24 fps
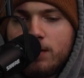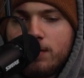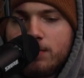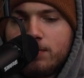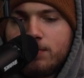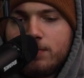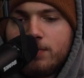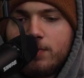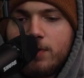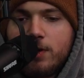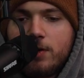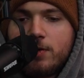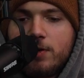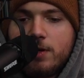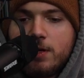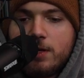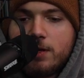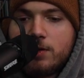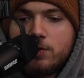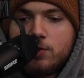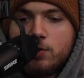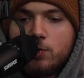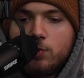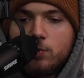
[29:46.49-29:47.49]
a
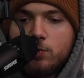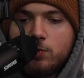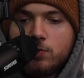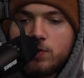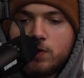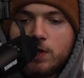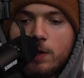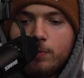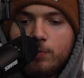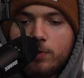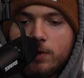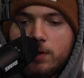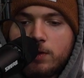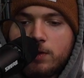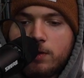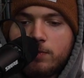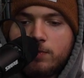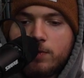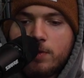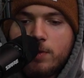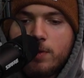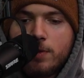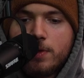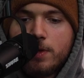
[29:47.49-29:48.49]
very two separate
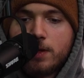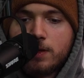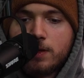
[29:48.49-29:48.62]
different